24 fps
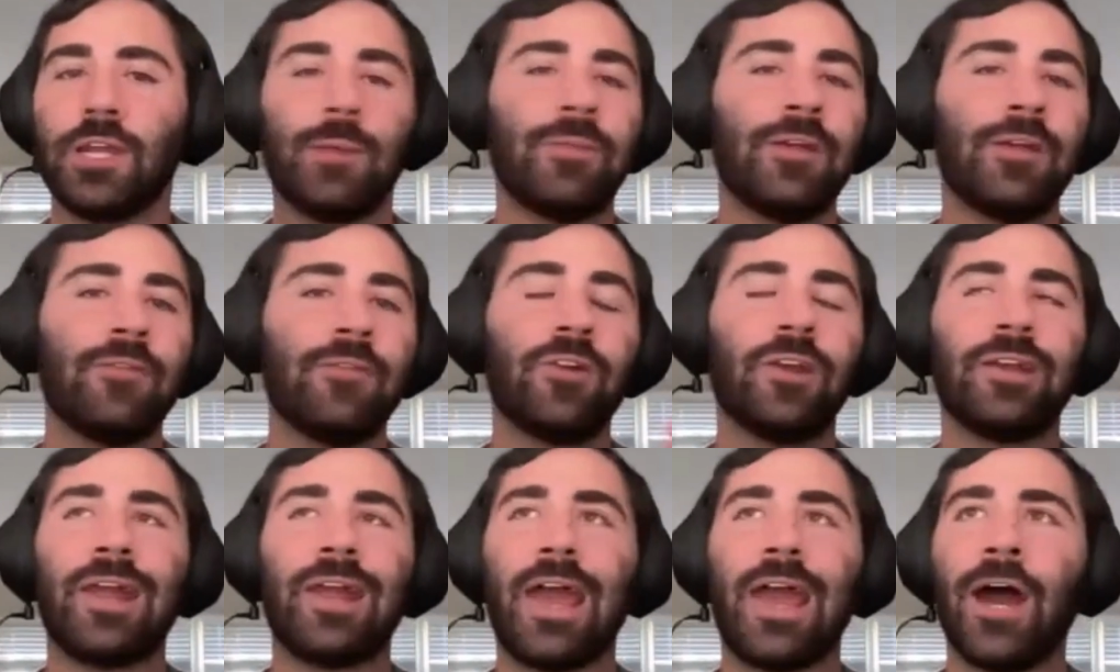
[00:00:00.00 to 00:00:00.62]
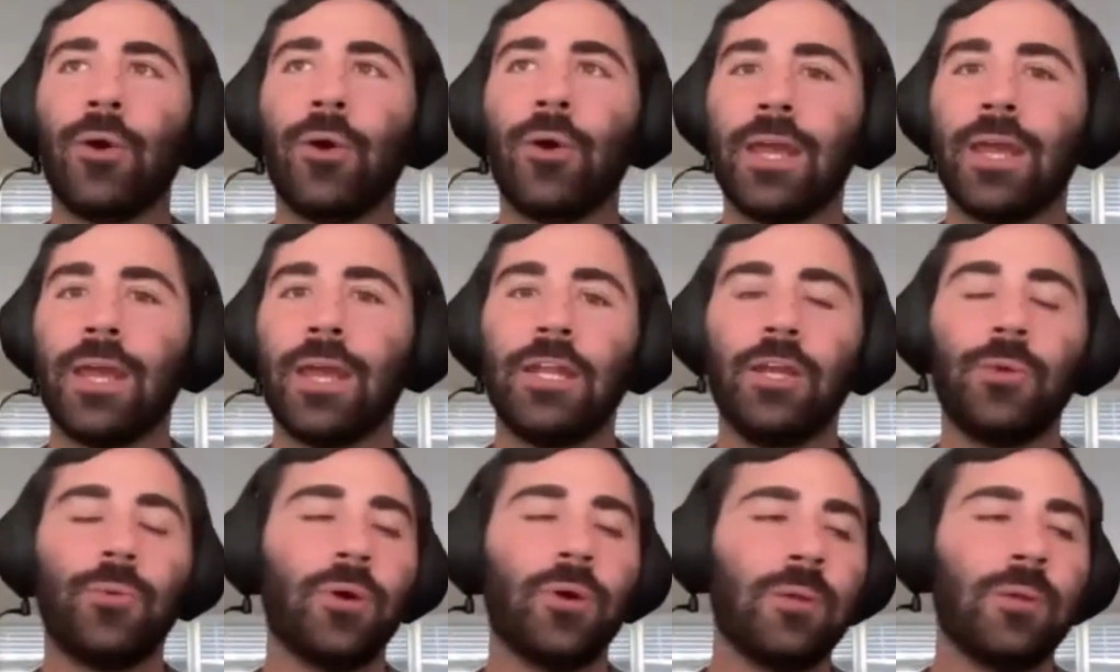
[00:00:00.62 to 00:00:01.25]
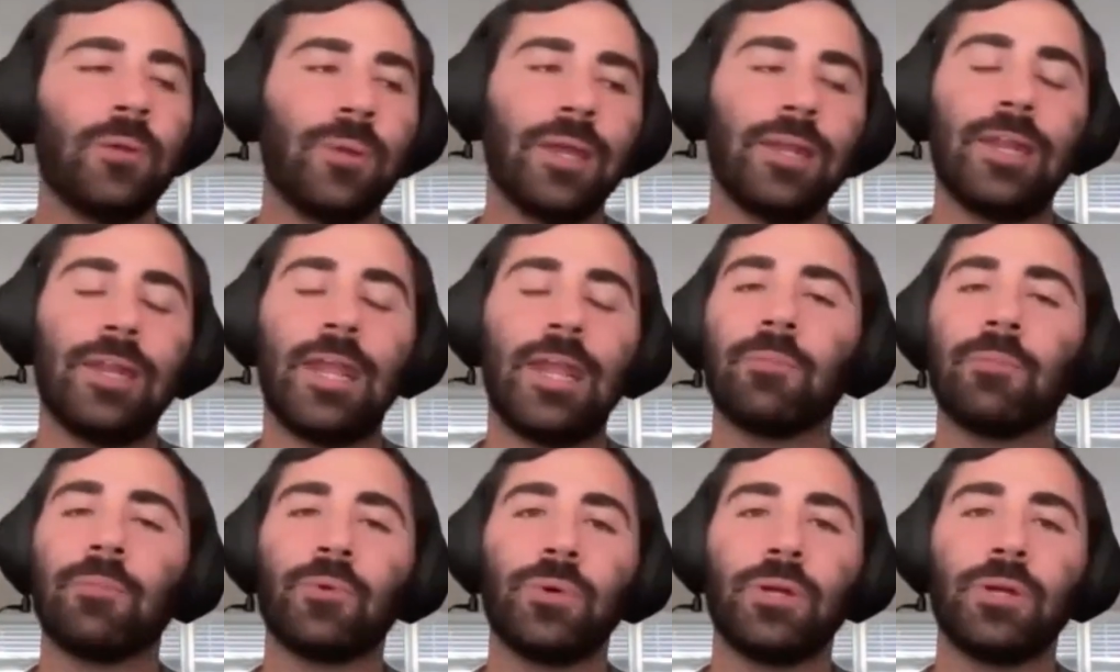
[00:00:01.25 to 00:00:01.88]
I'm never going to out anyone by
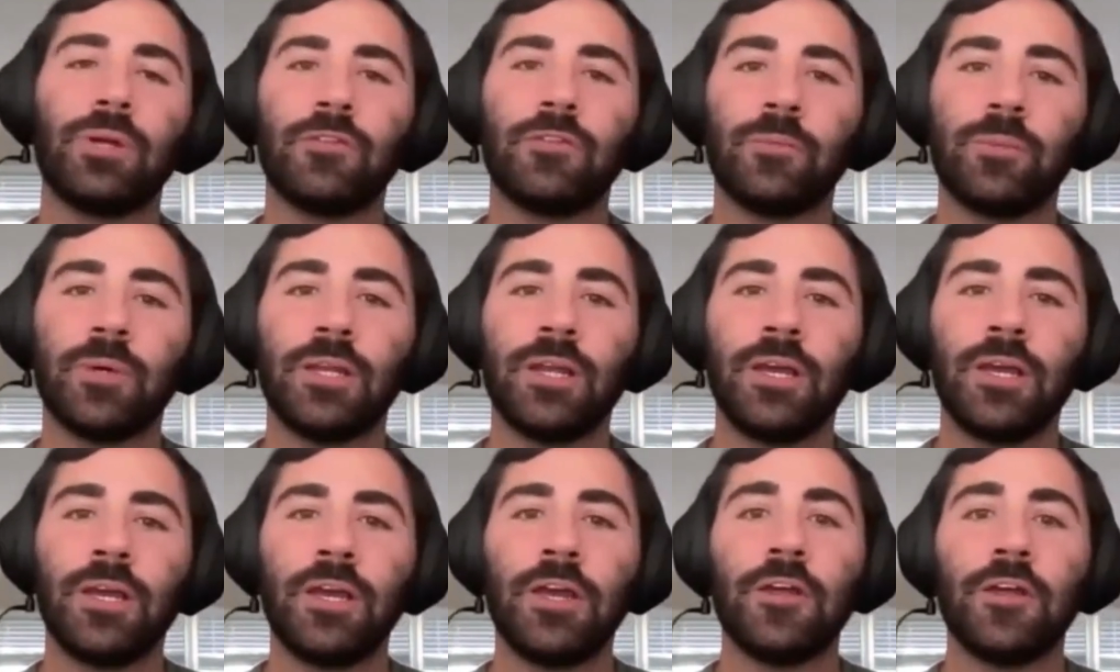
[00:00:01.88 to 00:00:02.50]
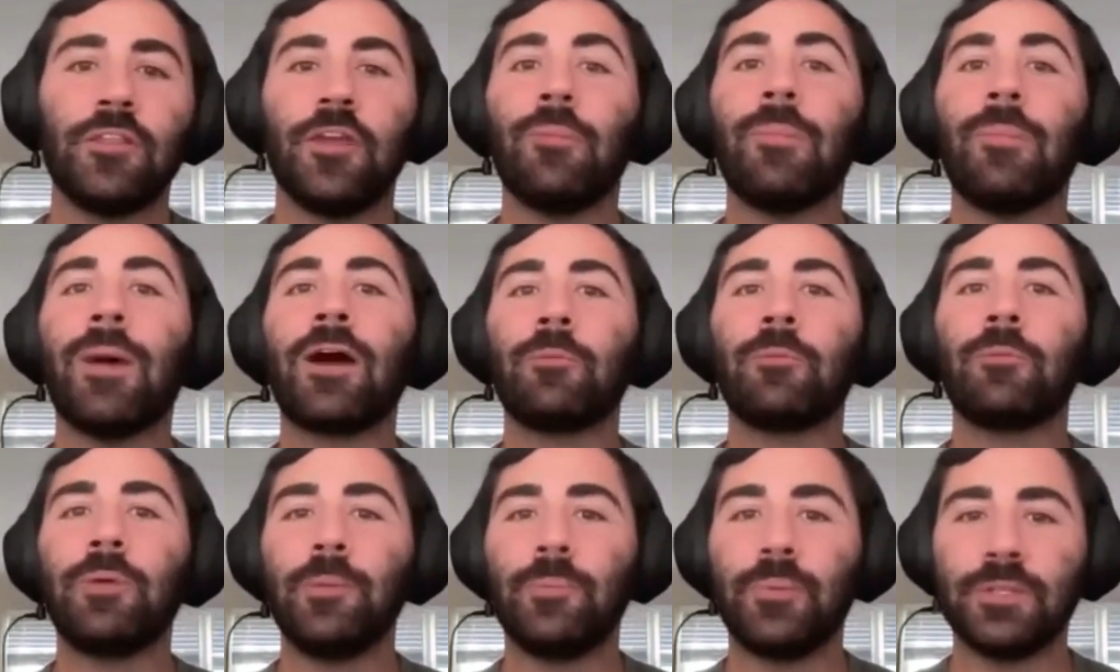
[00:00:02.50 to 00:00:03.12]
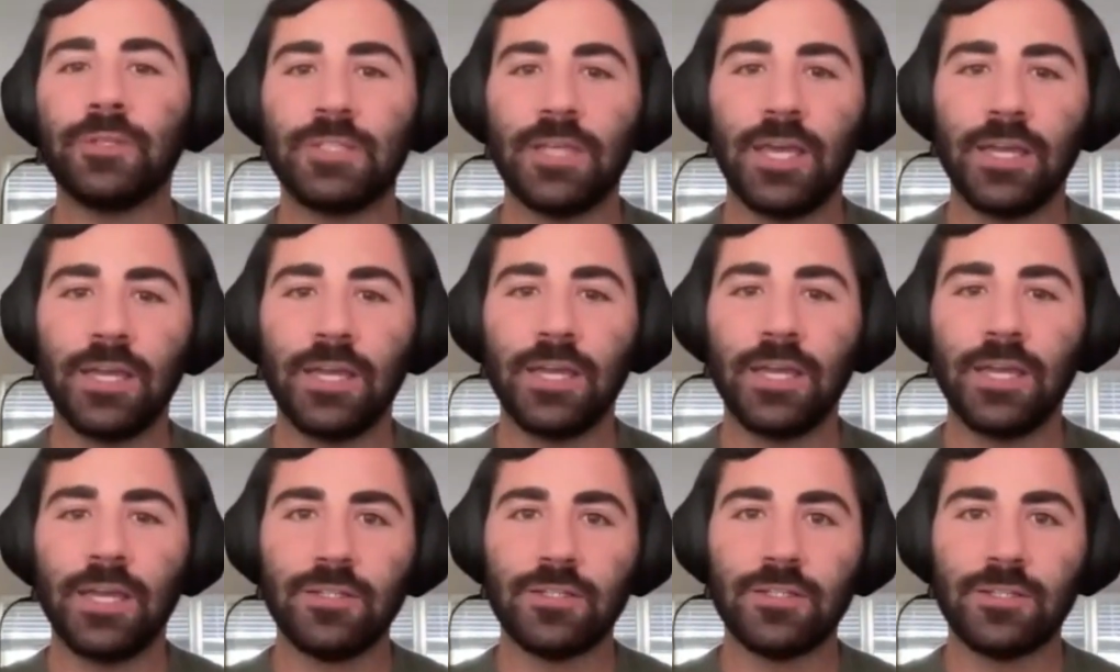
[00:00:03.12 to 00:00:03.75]
name or whatever, but the amount of people
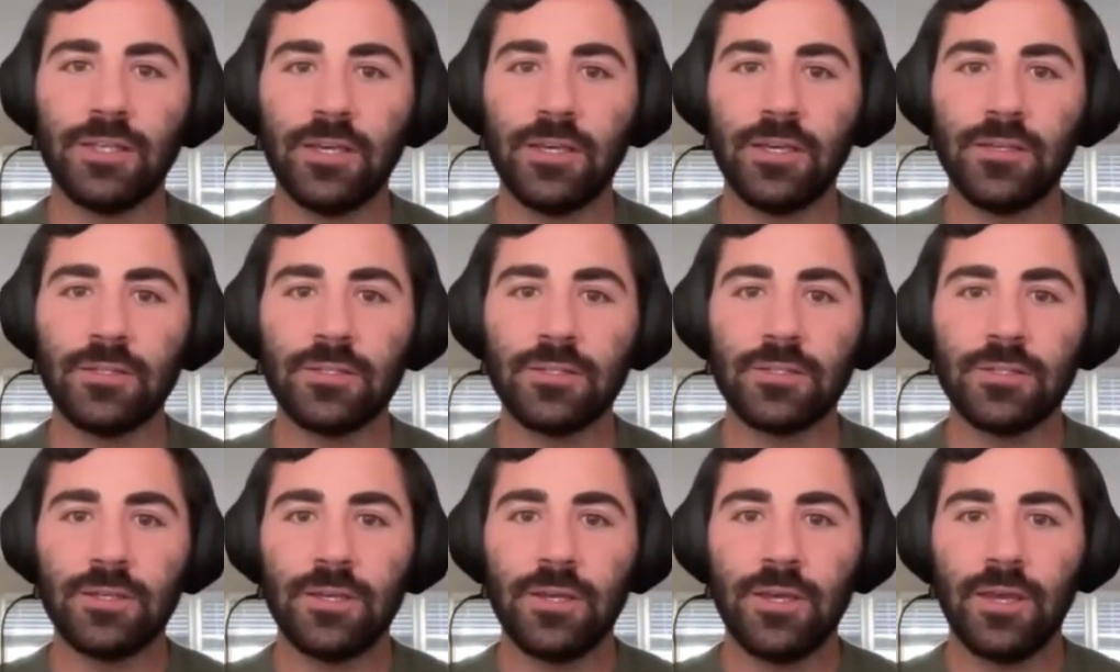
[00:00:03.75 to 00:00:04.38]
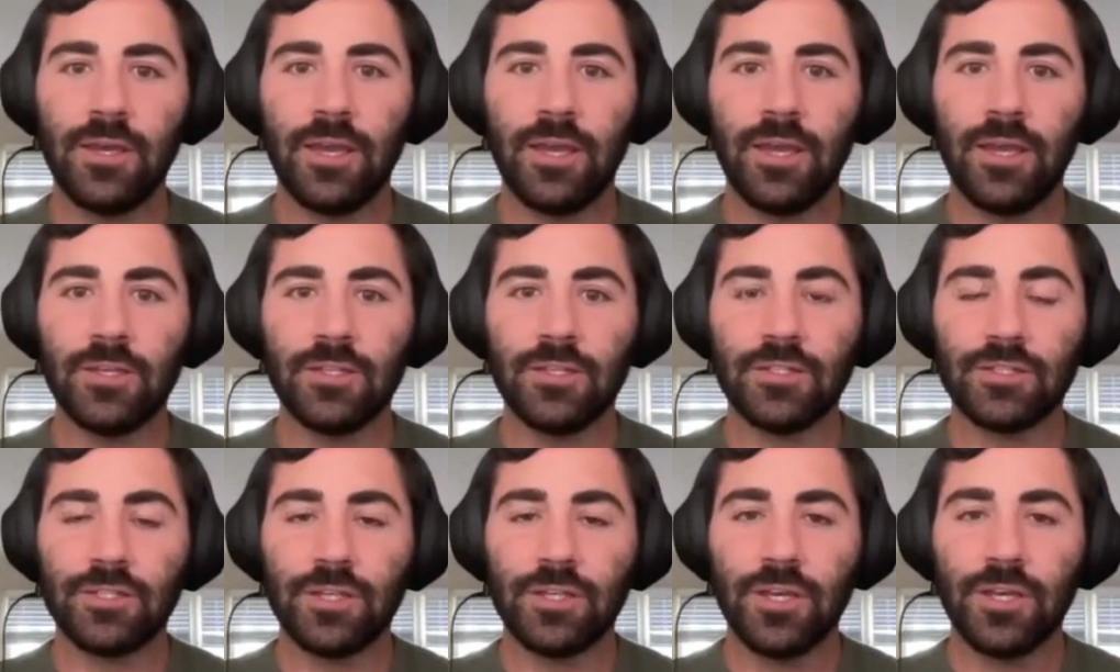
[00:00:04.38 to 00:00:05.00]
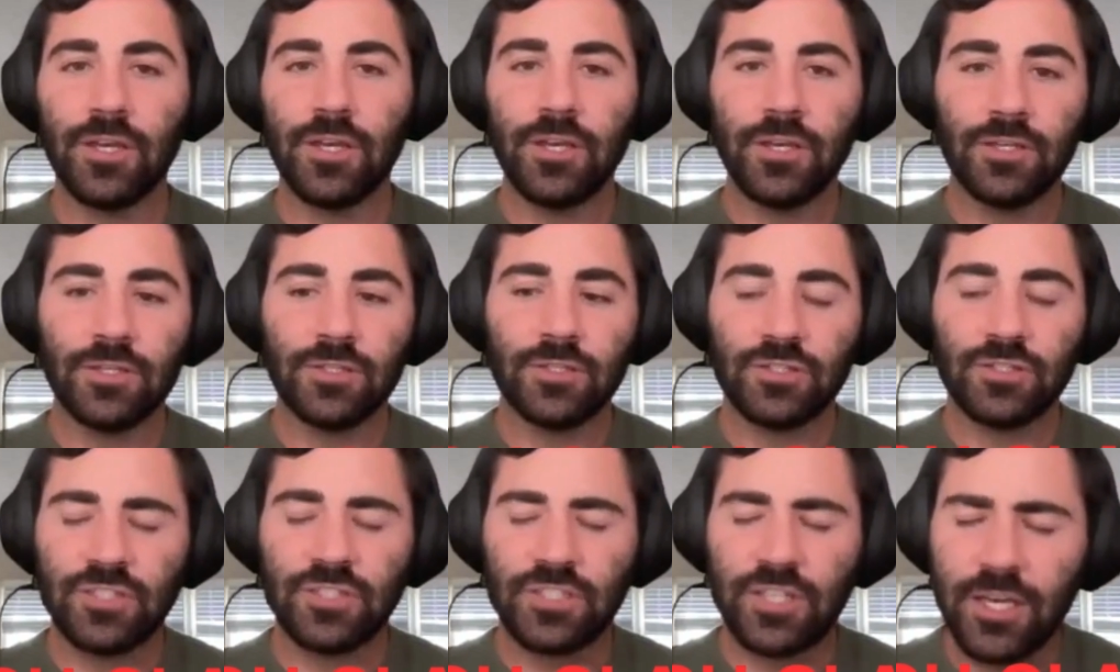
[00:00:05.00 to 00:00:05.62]
taking these things is
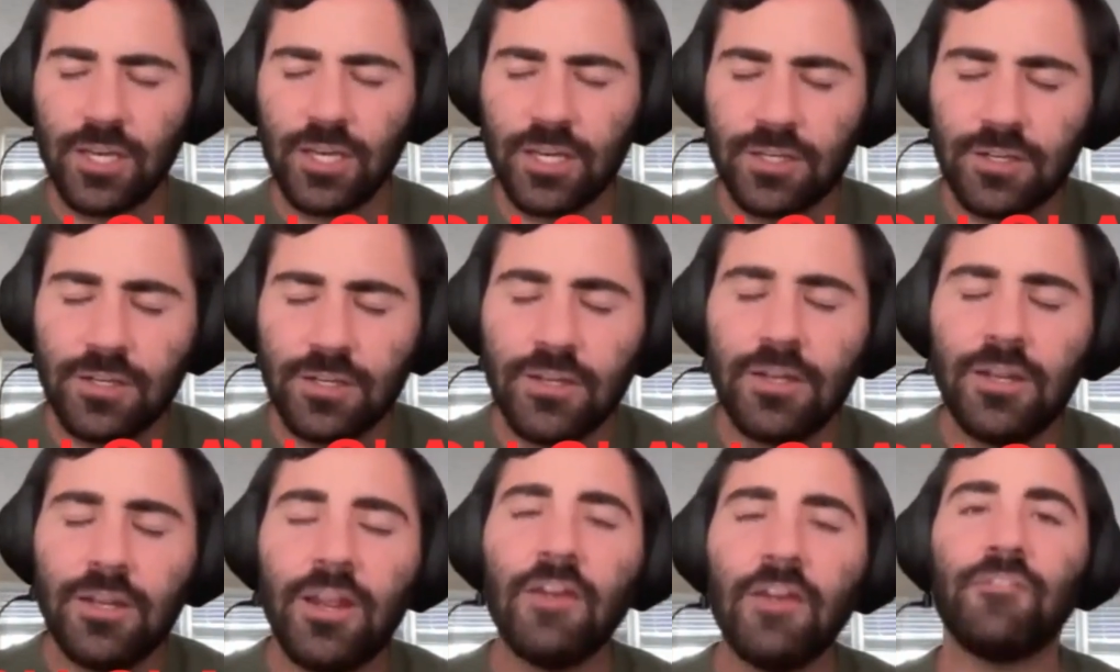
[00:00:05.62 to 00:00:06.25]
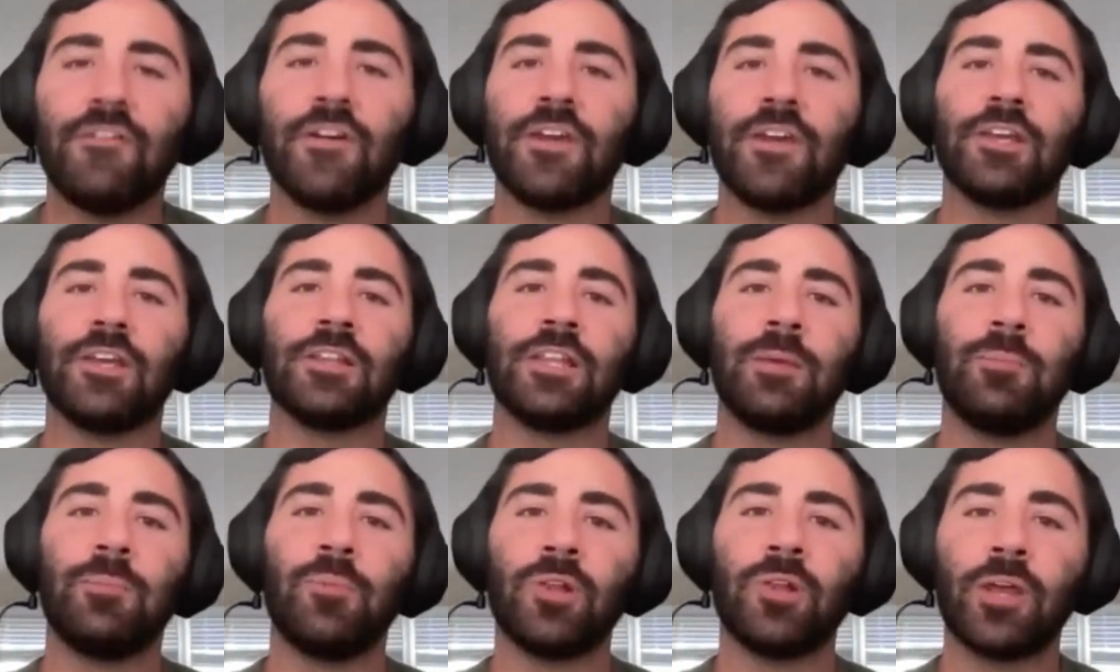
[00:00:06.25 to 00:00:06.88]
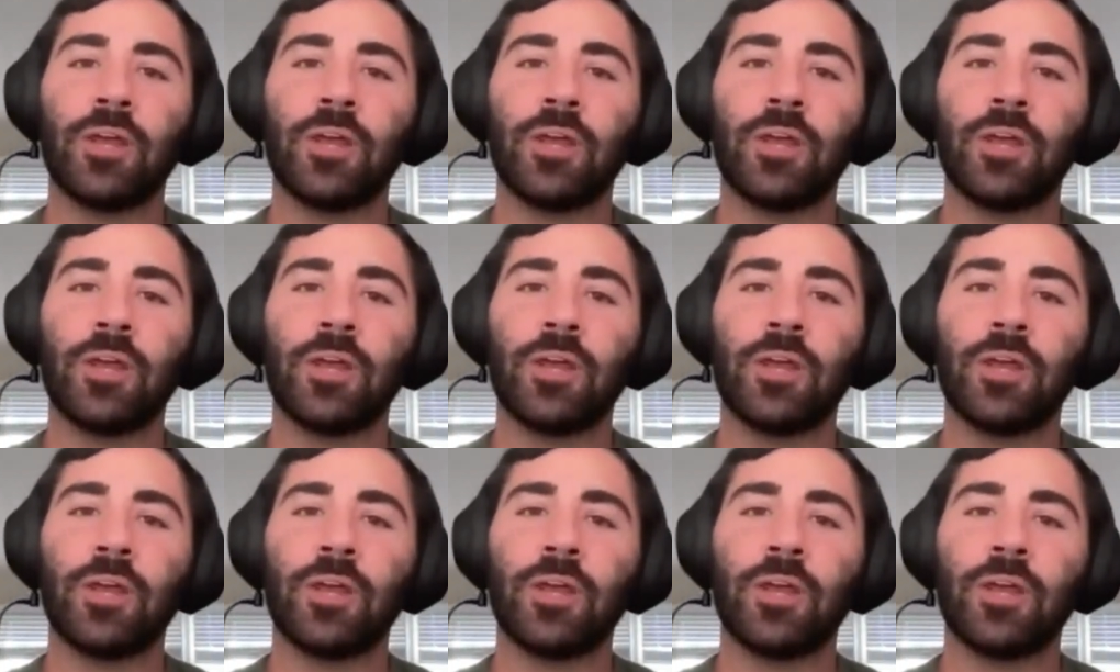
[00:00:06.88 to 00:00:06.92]
significantly more.